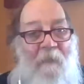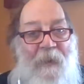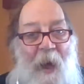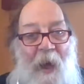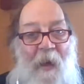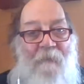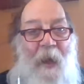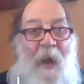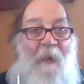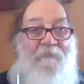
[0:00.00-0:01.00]
blah,
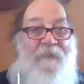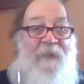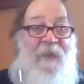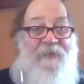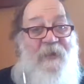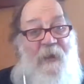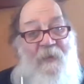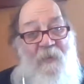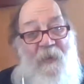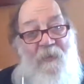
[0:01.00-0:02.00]
blah. And that's
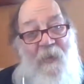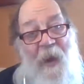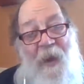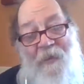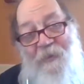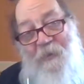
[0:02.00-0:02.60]
kind of where we're at.